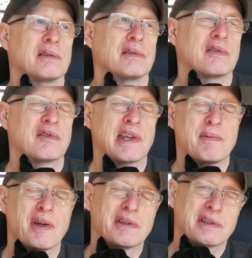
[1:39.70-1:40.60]
three
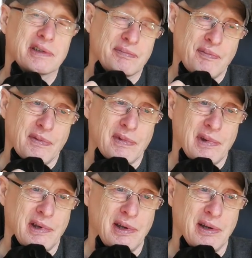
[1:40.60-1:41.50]
months
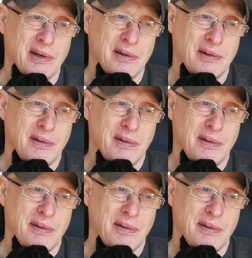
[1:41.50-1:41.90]
uh,